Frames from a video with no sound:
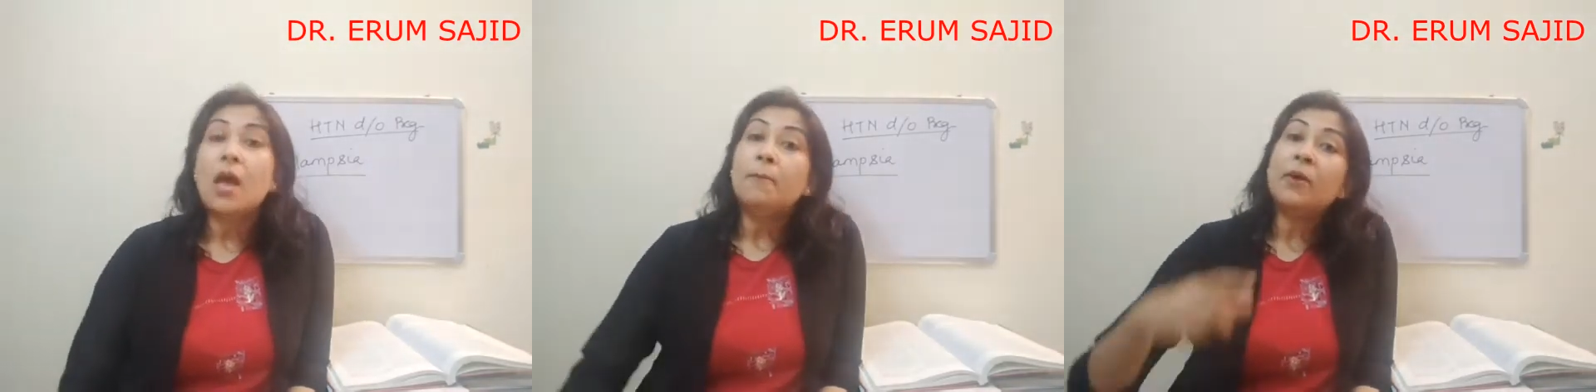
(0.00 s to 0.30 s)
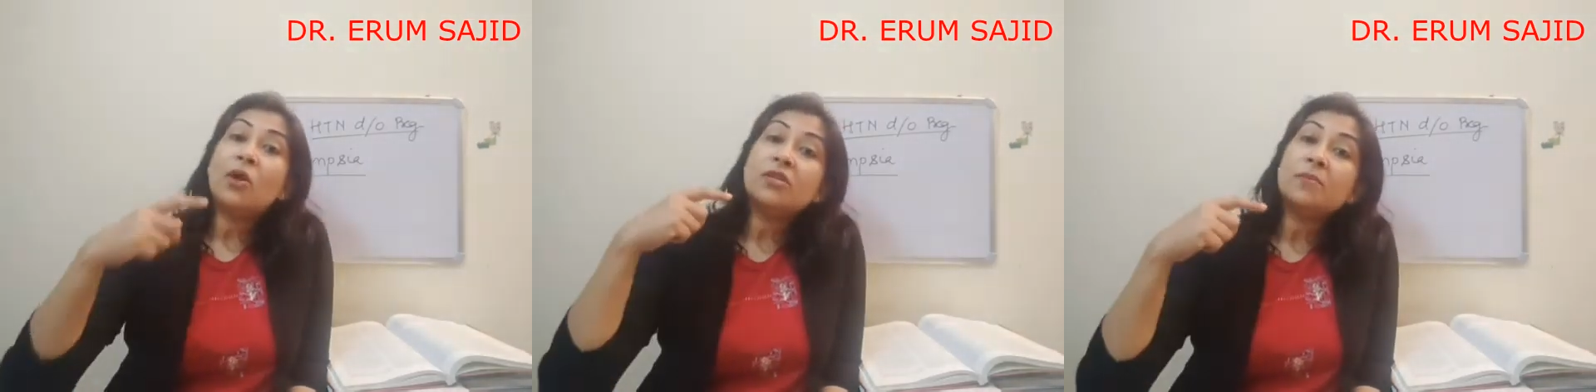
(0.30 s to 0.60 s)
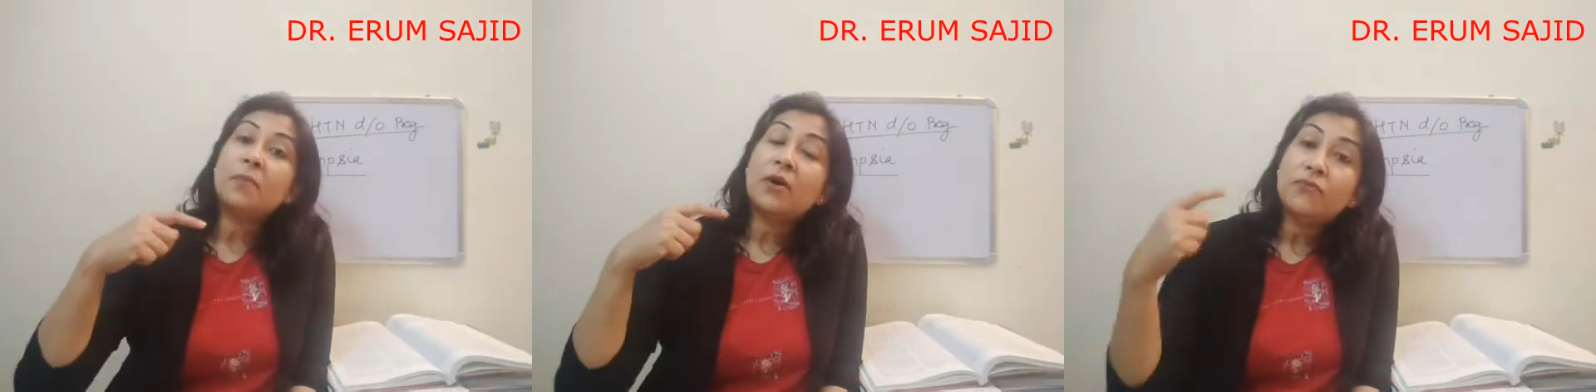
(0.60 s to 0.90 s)
Because
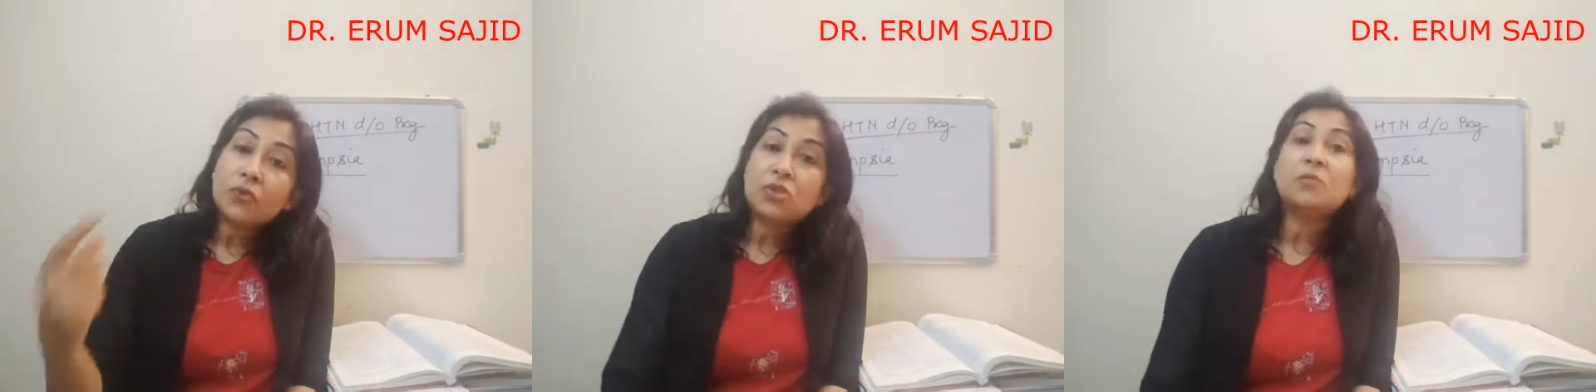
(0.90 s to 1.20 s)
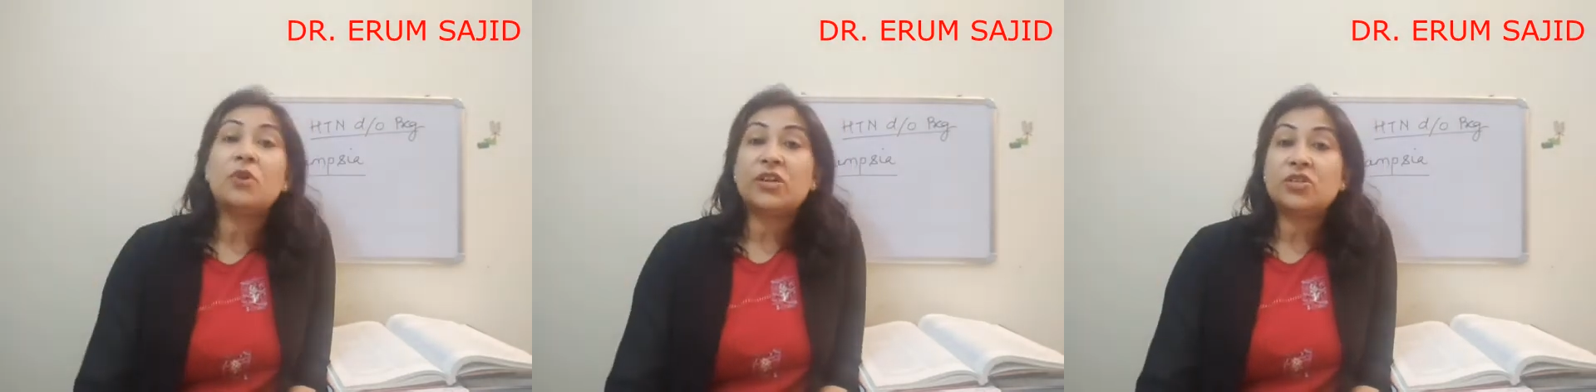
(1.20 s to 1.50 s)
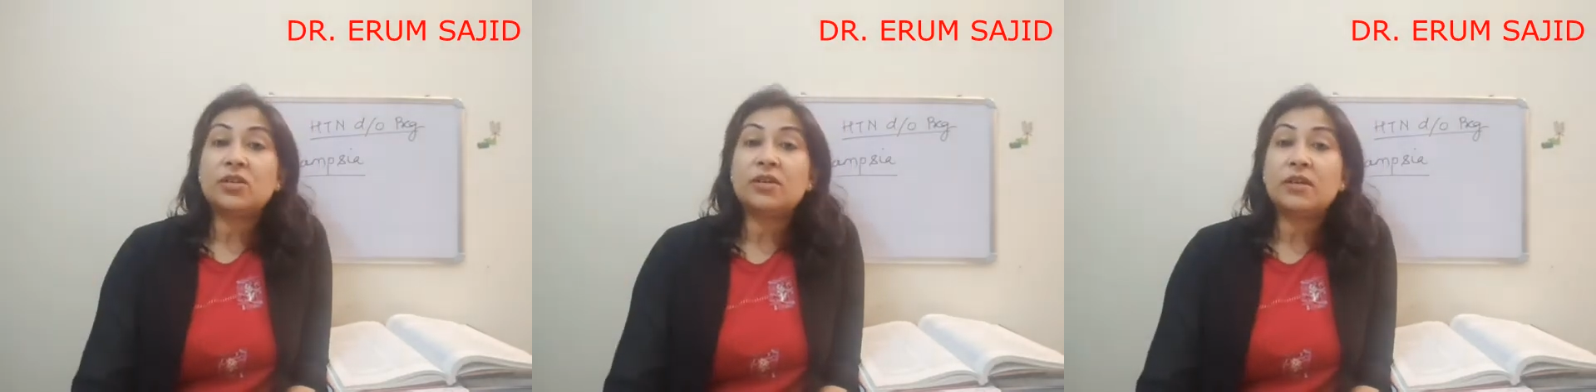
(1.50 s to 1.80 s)
the perfusion
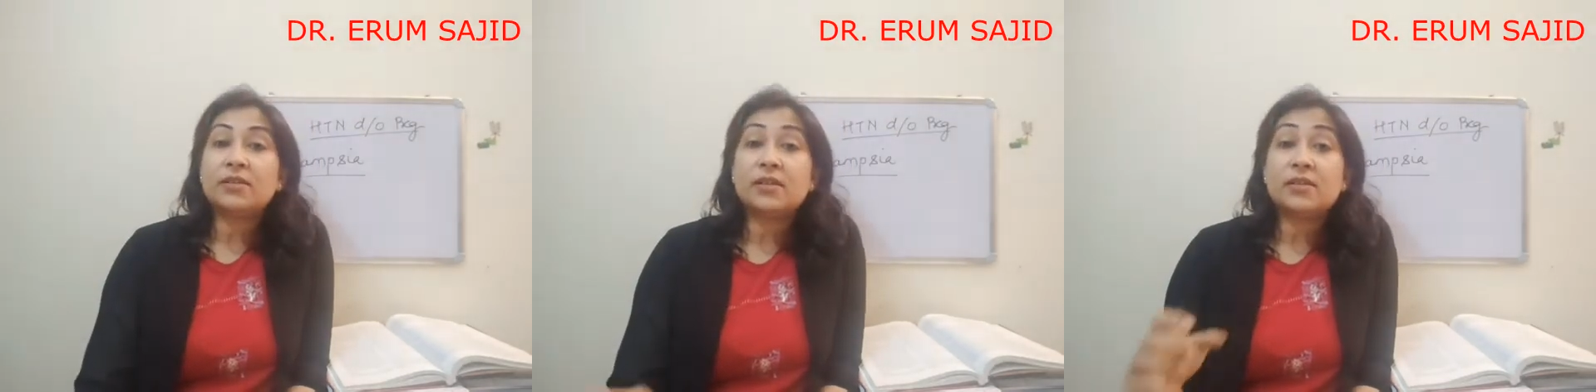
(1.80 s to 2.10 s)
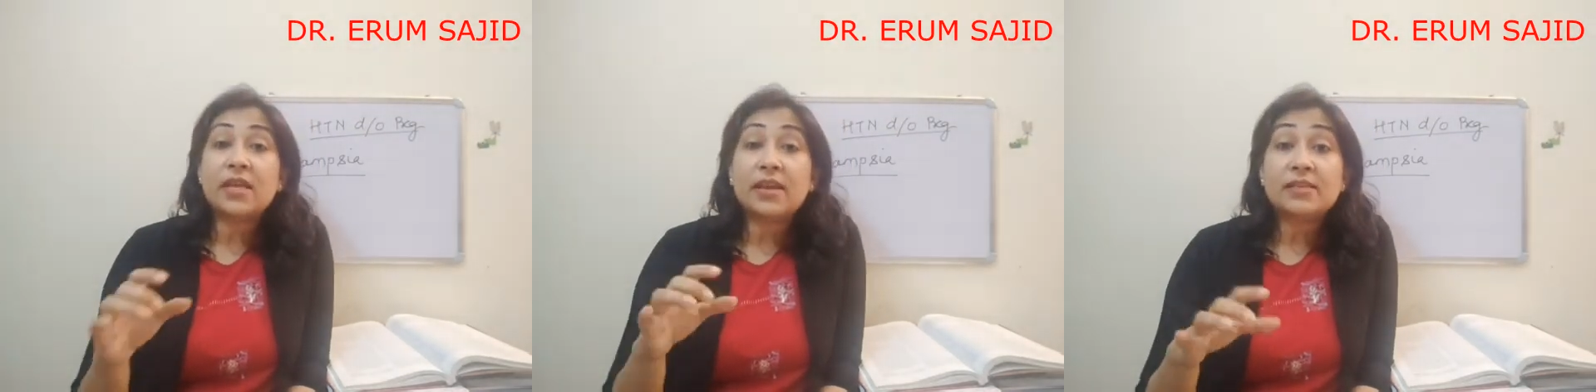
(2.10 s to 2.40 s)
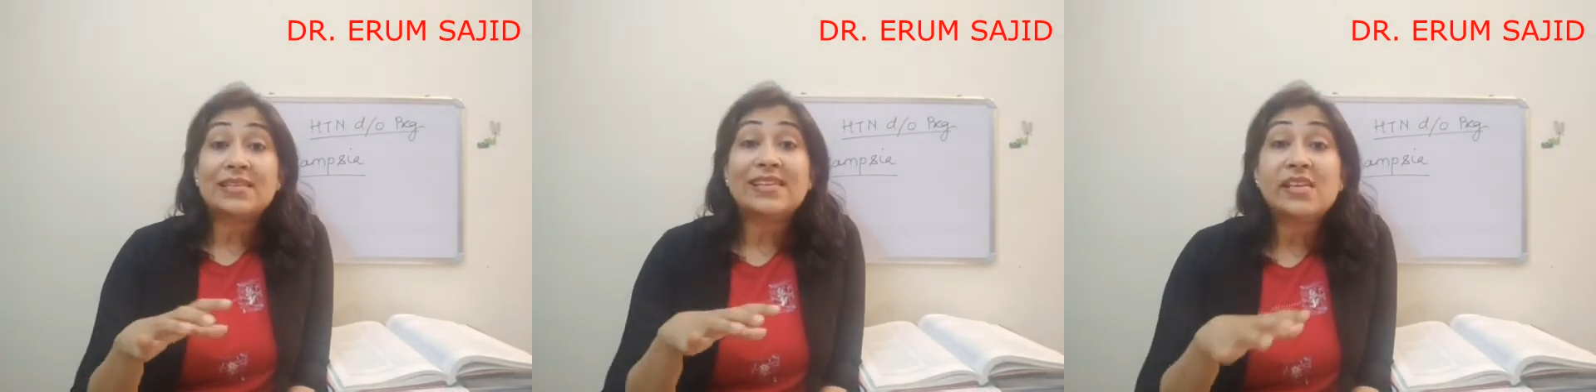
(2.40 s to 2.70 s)
pressure increases, there
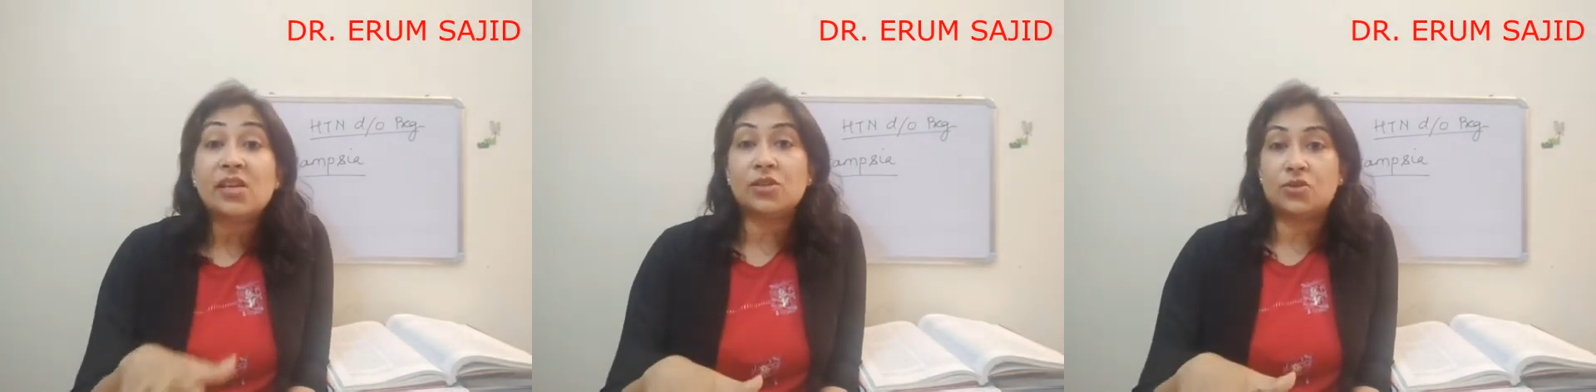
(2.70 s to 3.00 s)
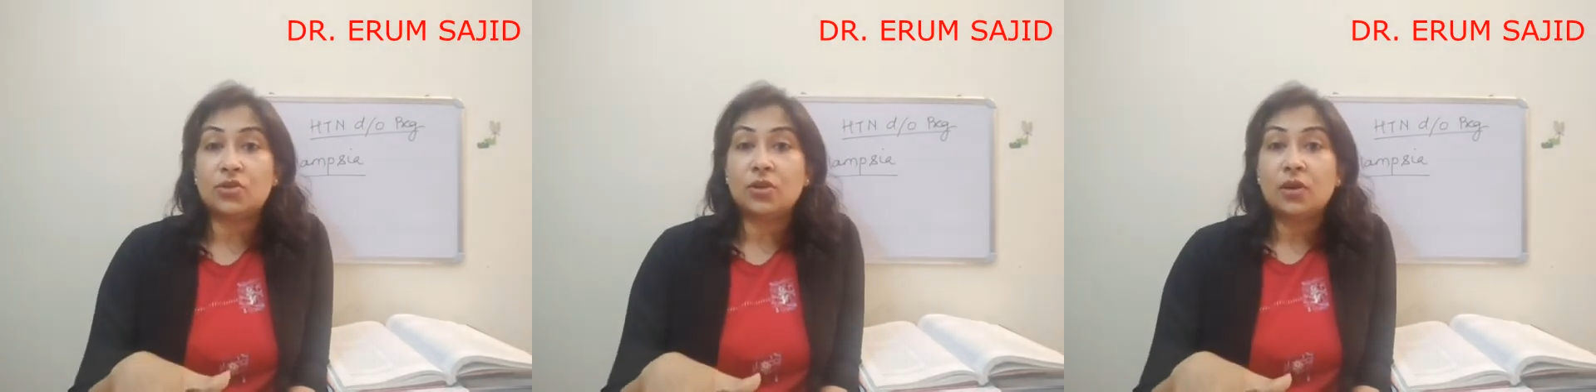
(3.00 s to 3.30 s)
is leakage